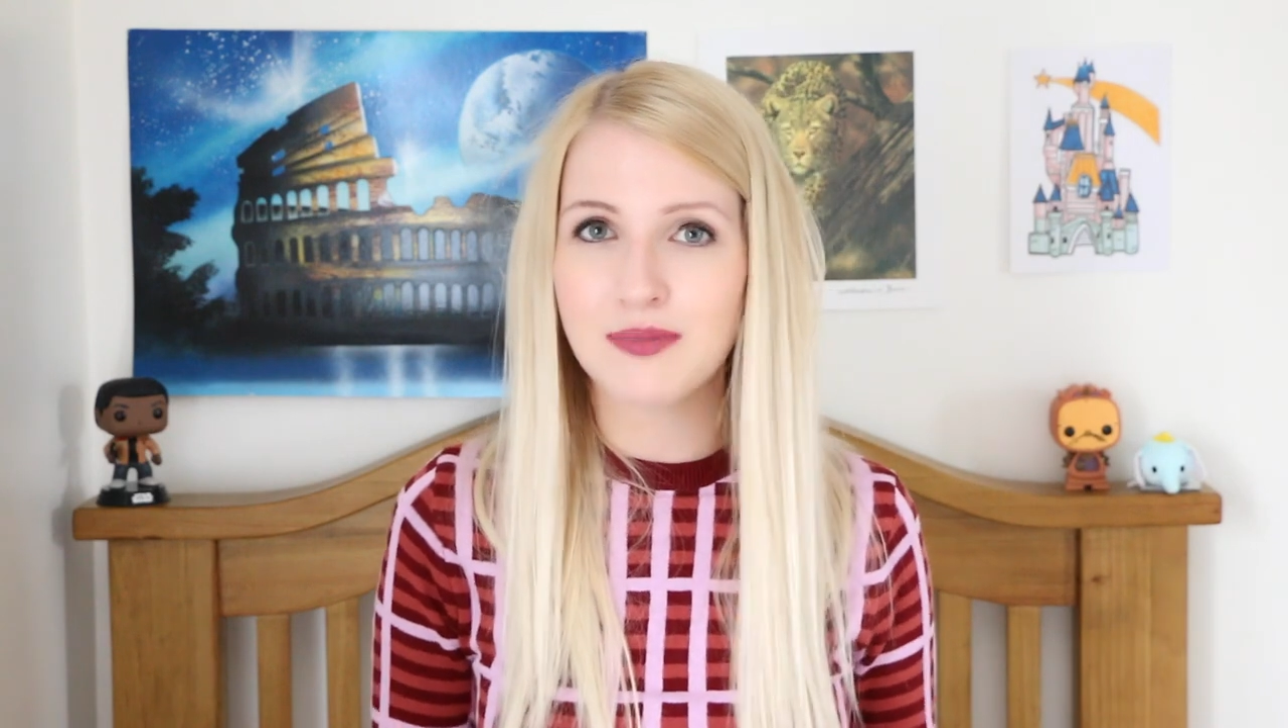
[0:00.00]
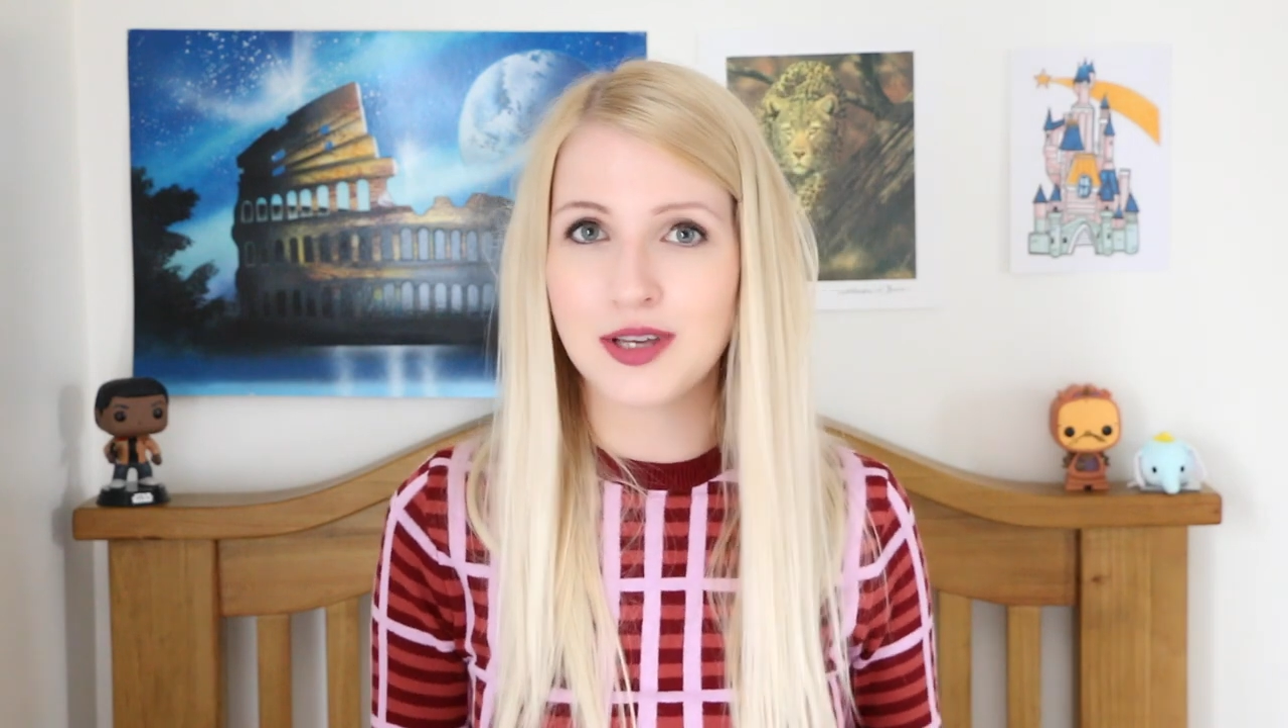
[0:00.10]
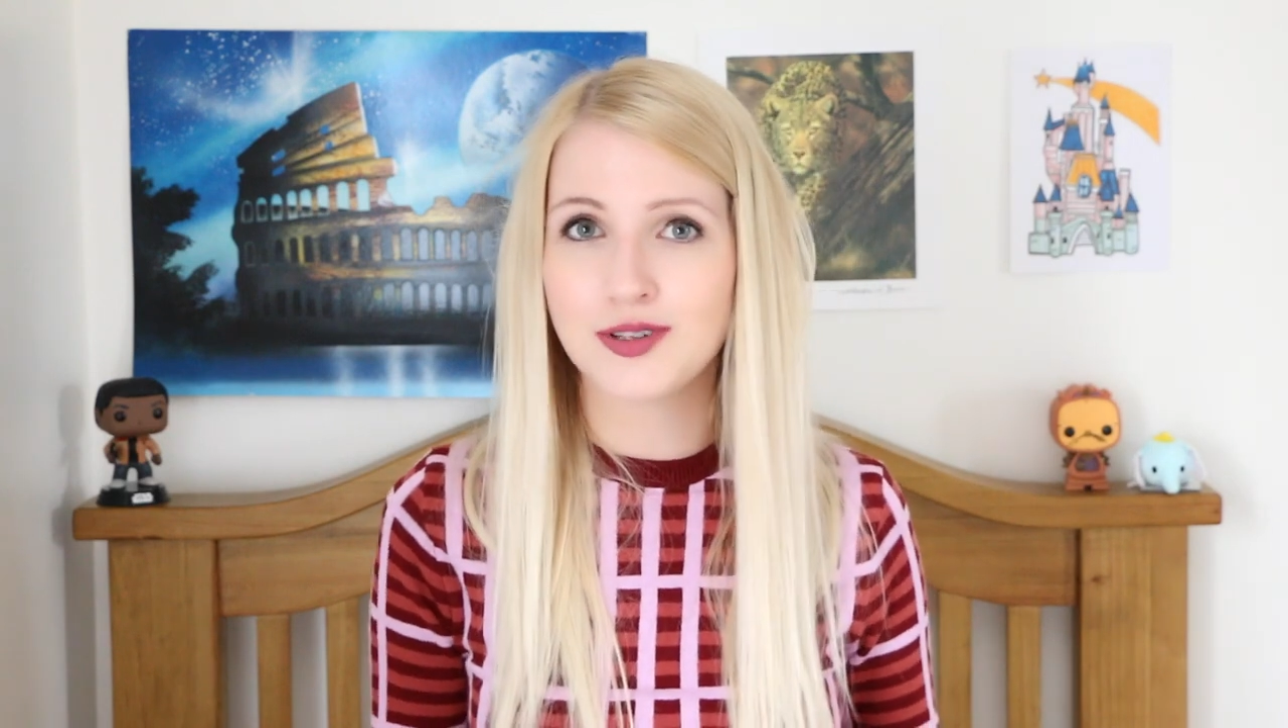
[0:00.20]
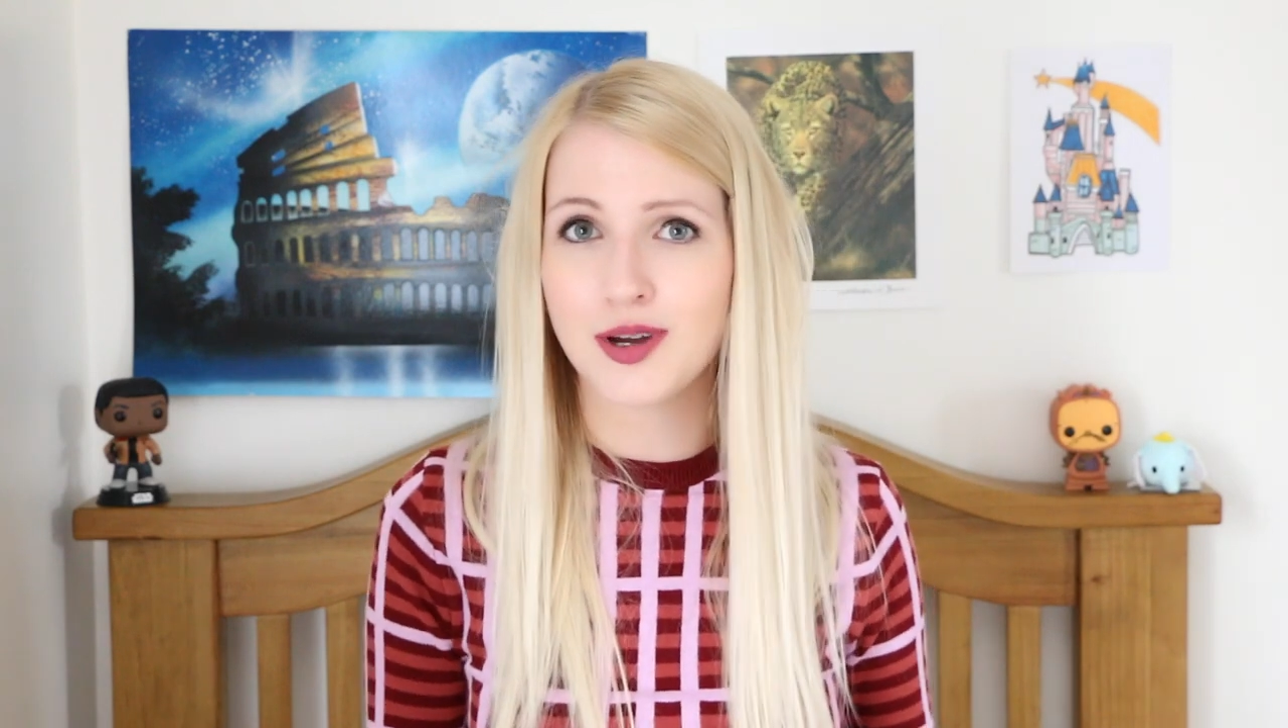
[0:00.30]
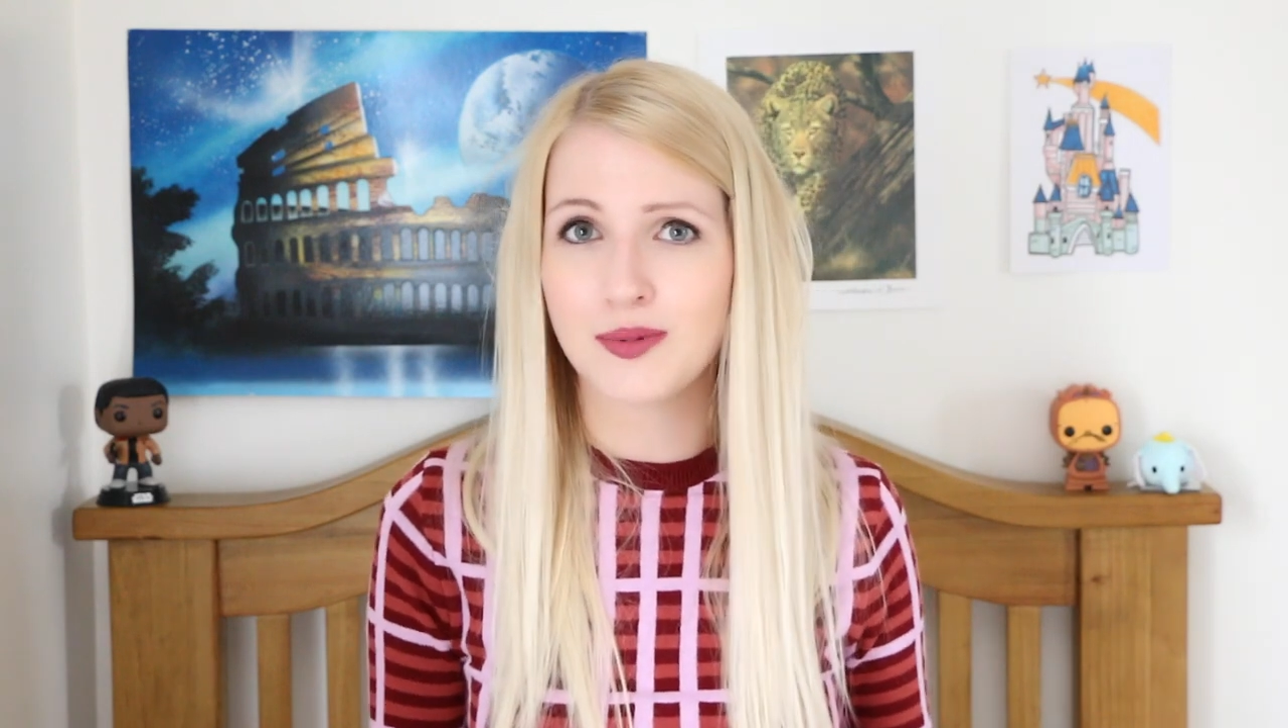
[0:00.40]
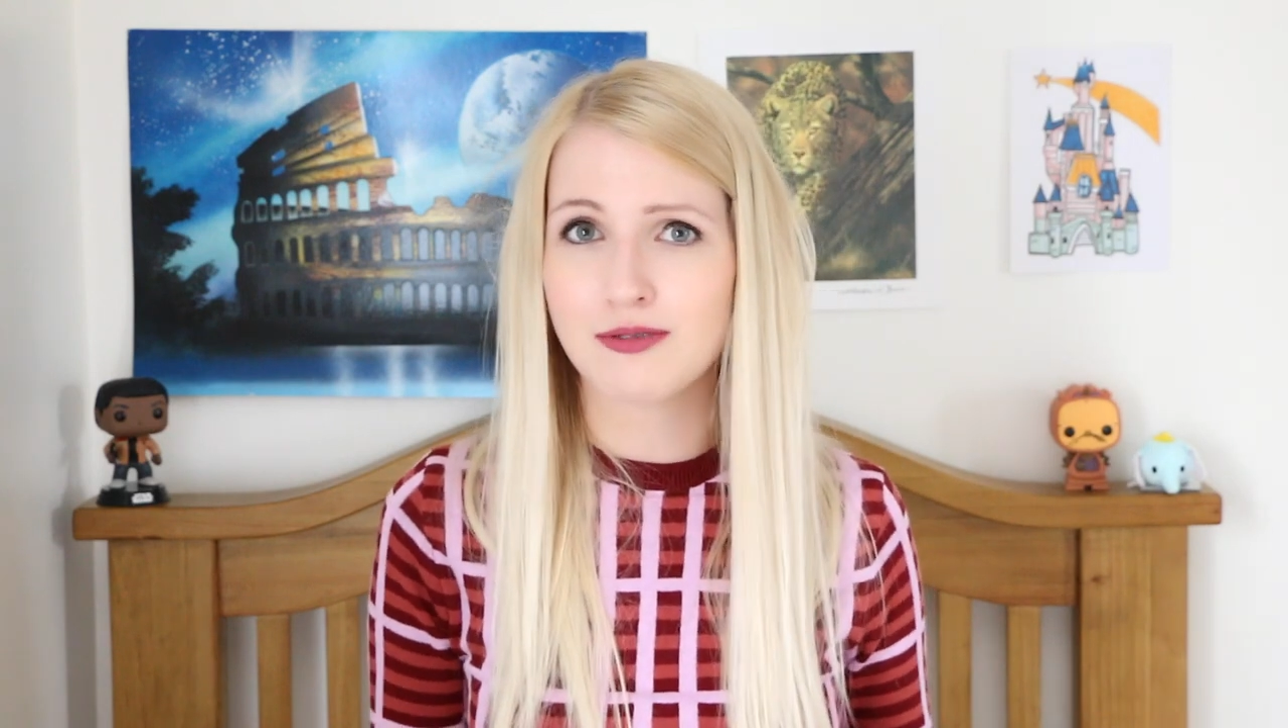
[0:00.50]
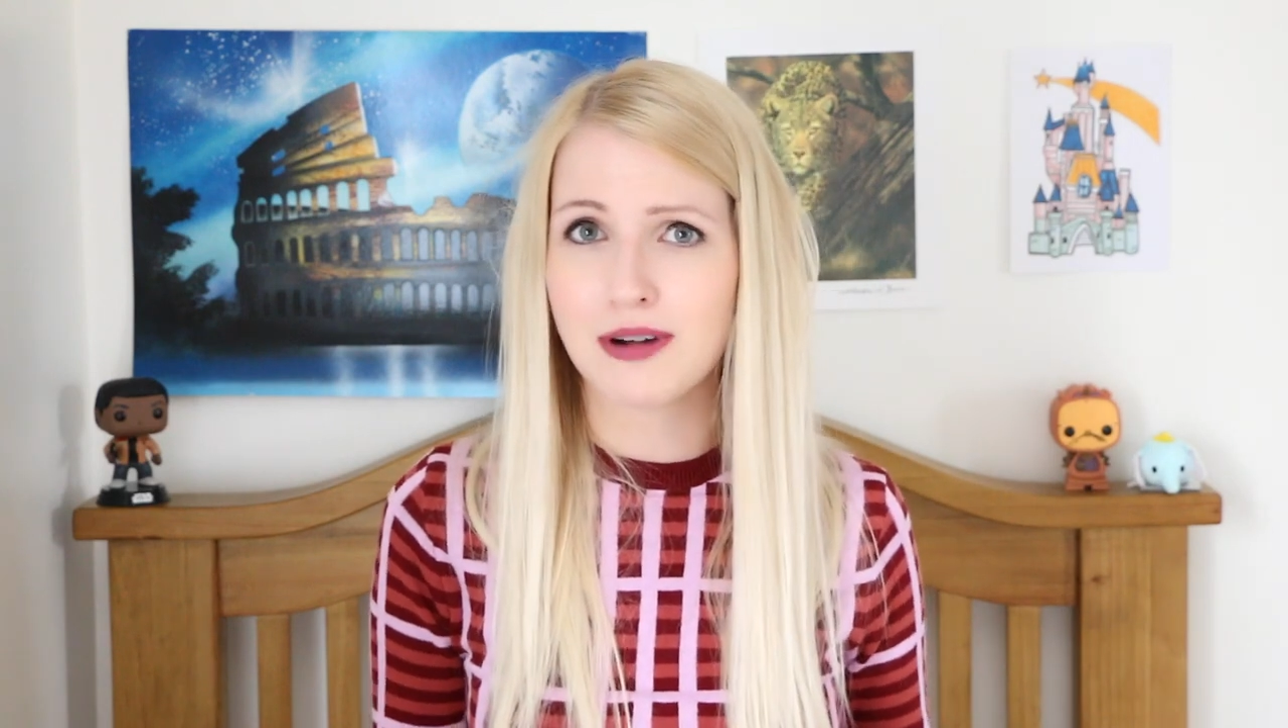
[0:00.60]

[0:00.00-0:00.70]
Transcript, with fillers: but you don't want